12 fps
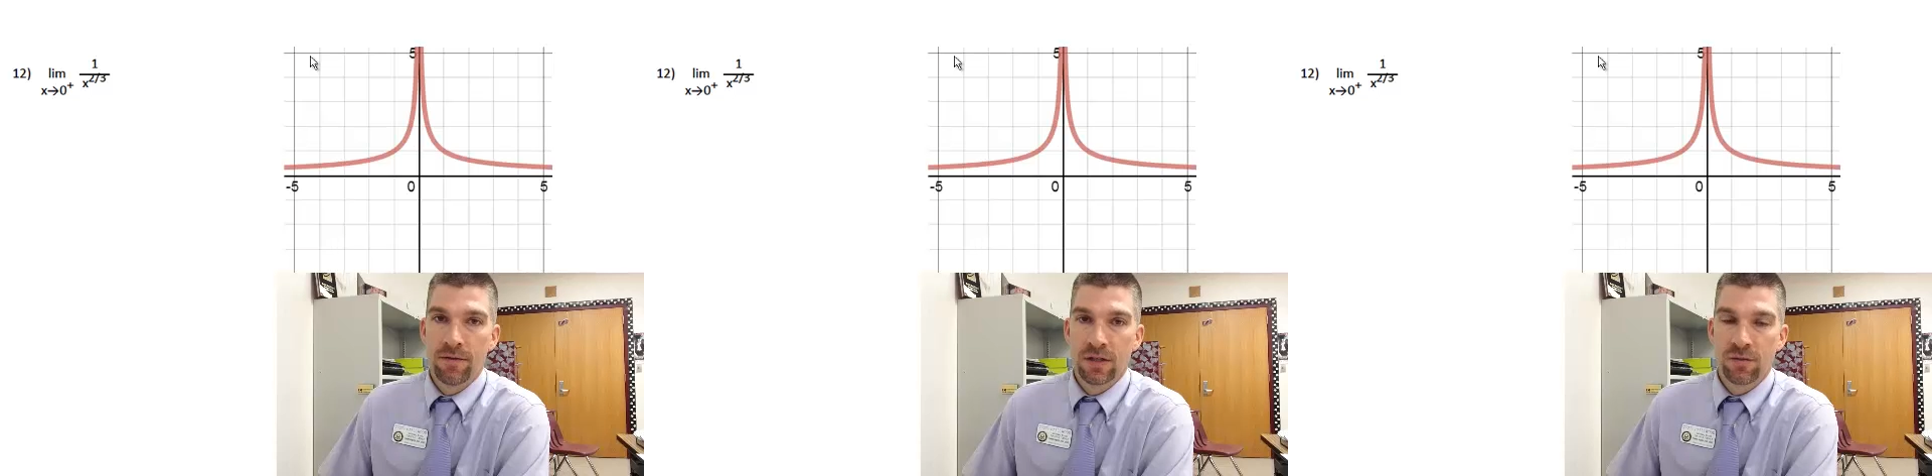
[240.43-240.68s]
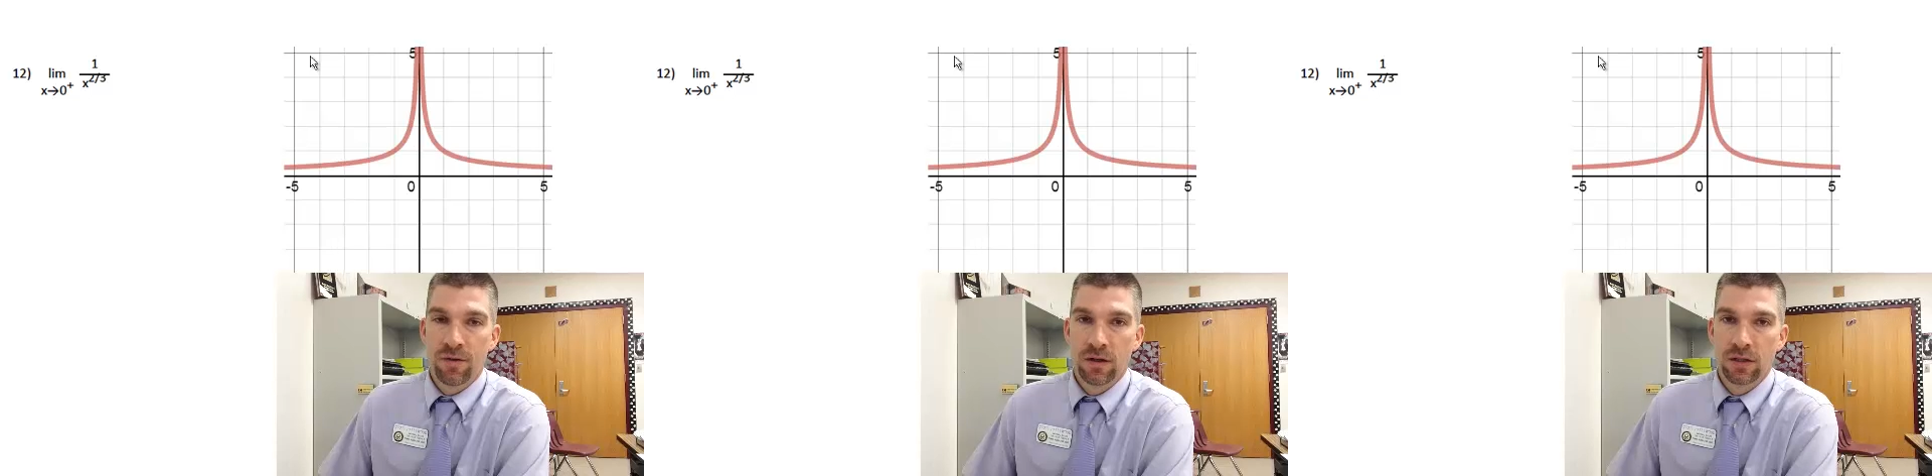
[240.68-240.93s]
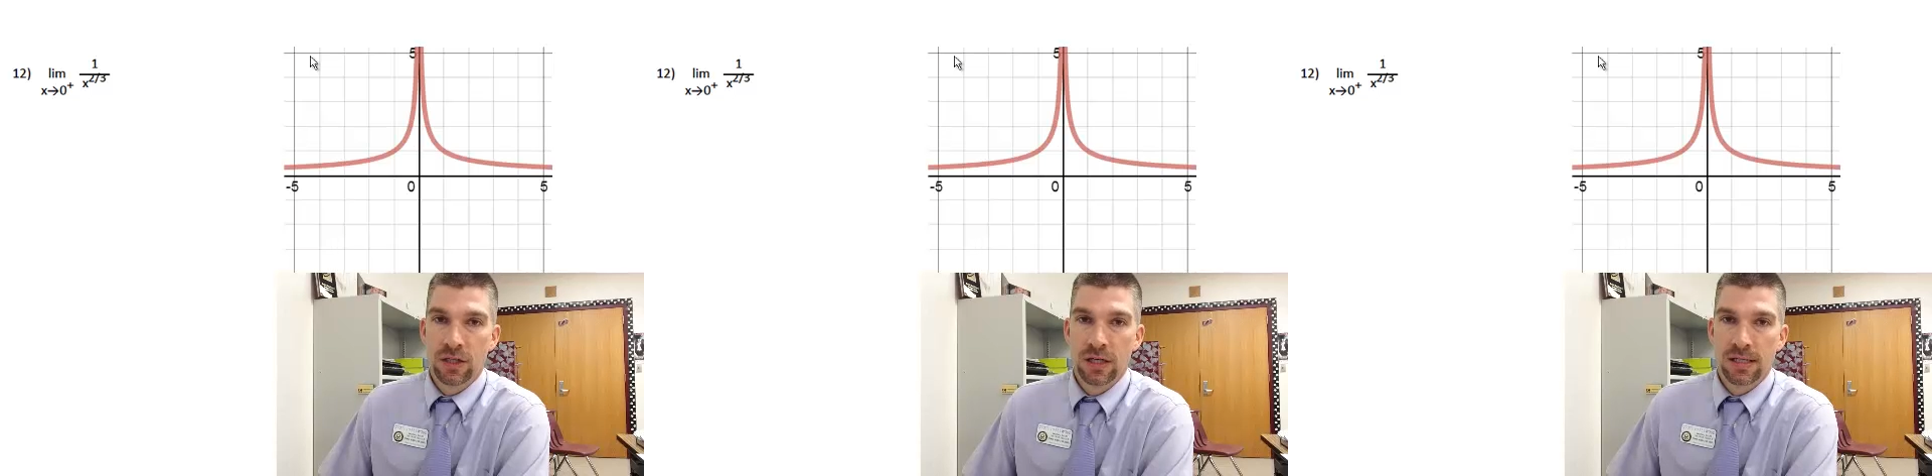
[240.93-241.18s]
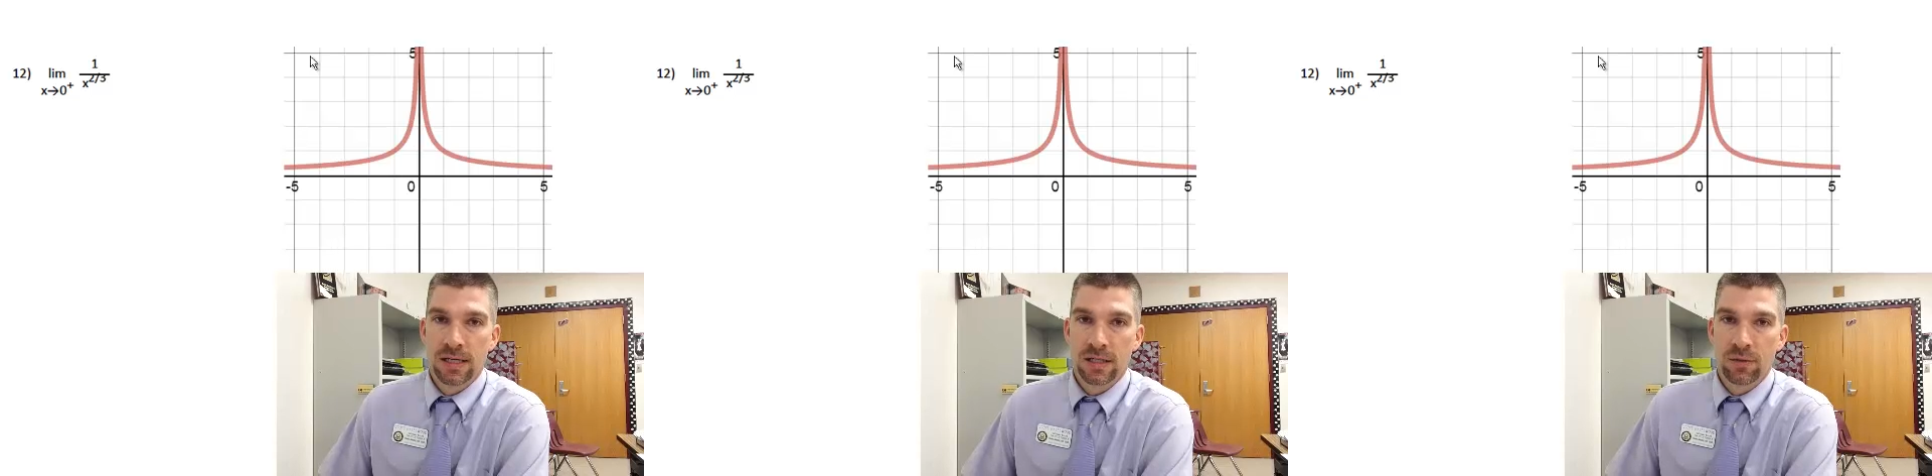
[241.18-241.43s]
this function
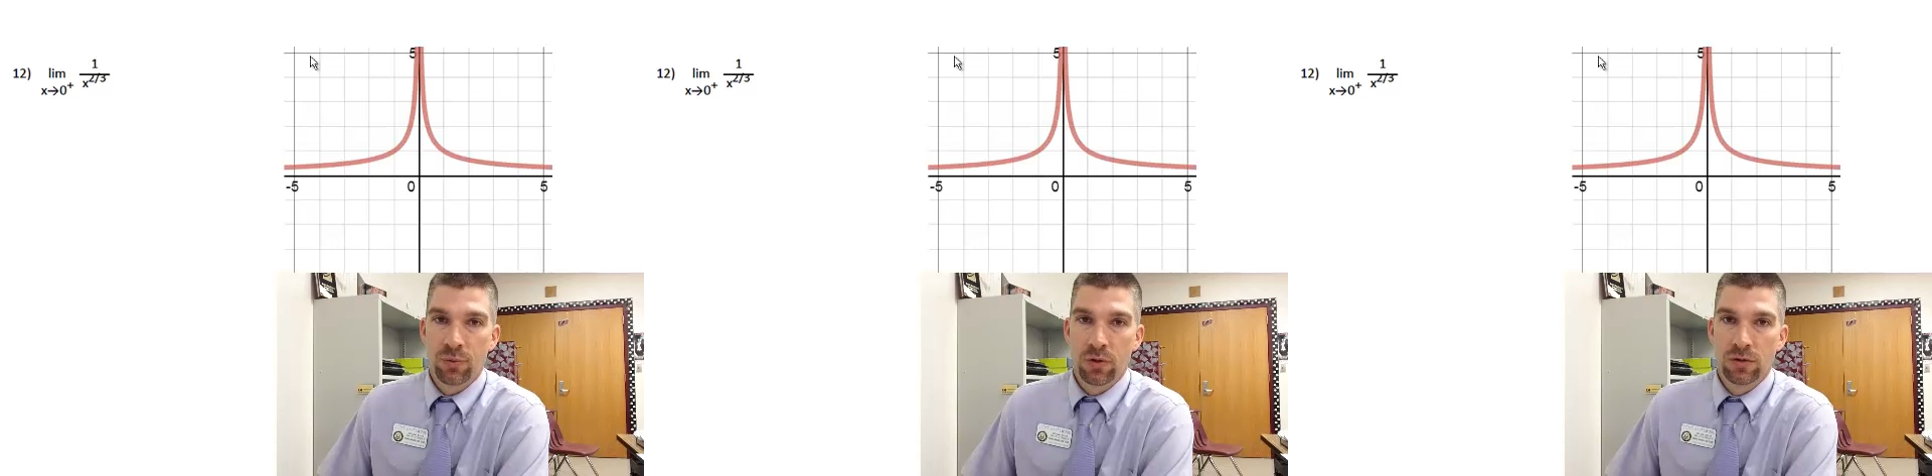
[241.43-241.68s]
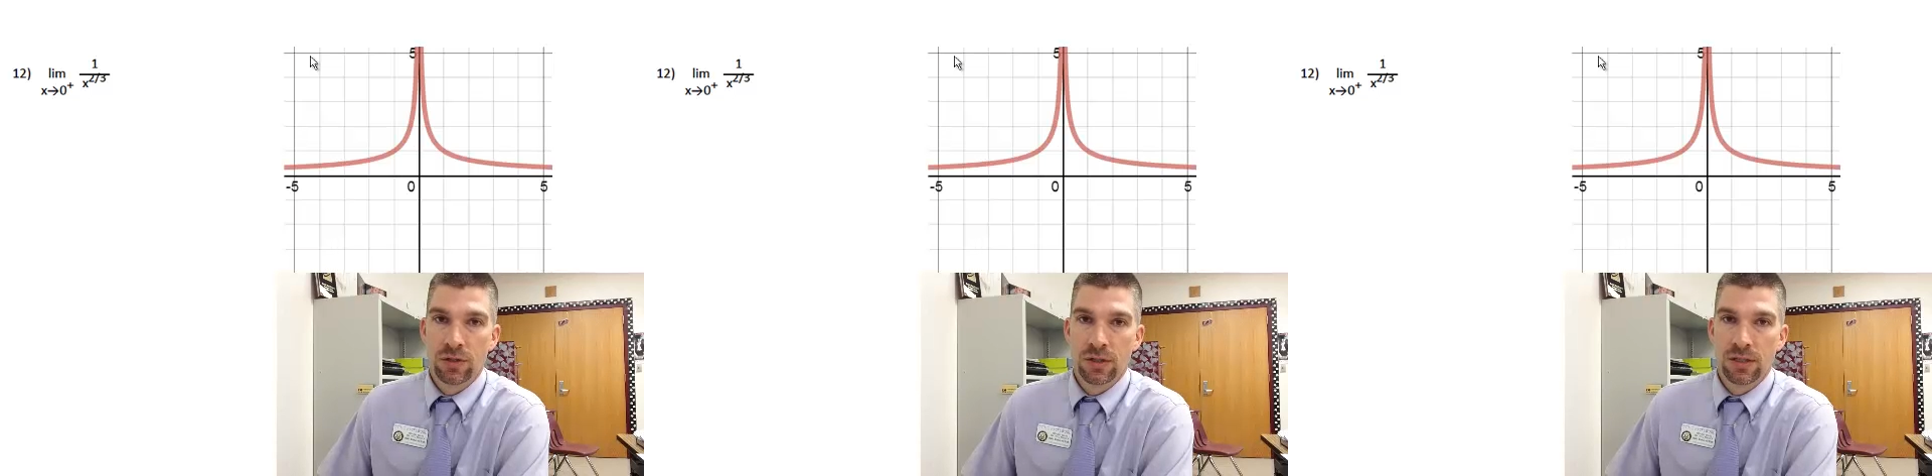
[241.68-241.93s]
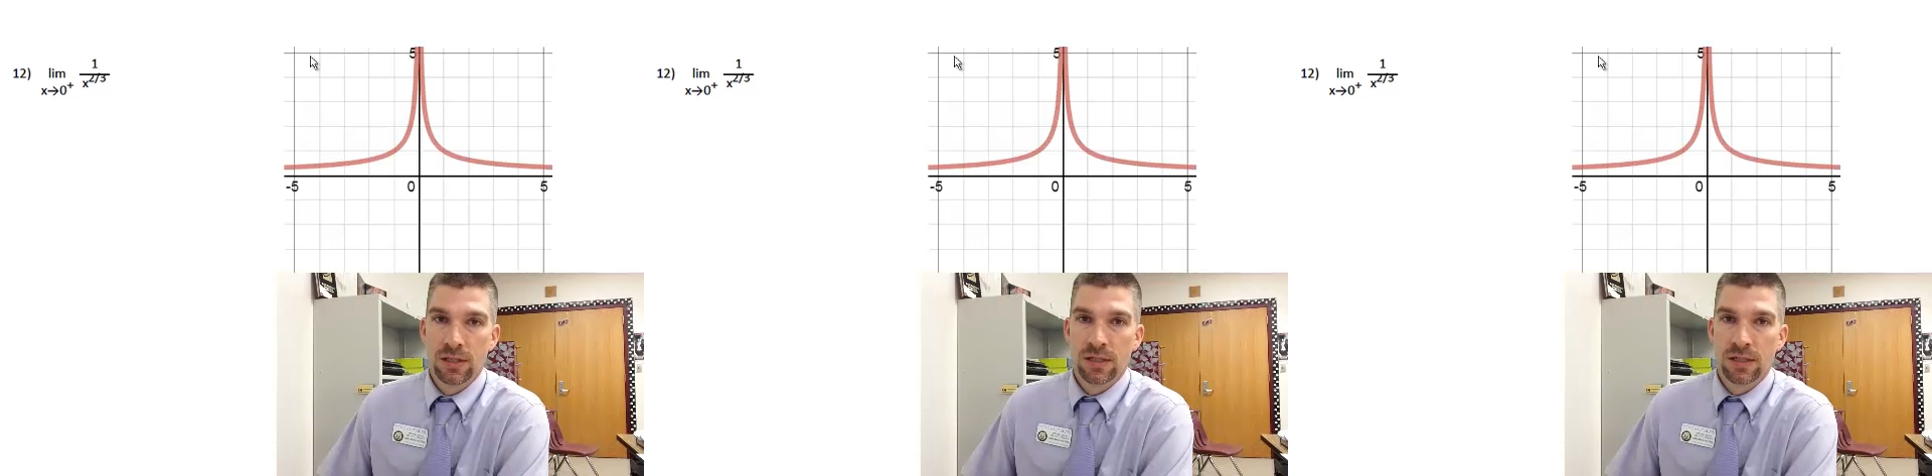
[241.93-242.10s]
as x approaches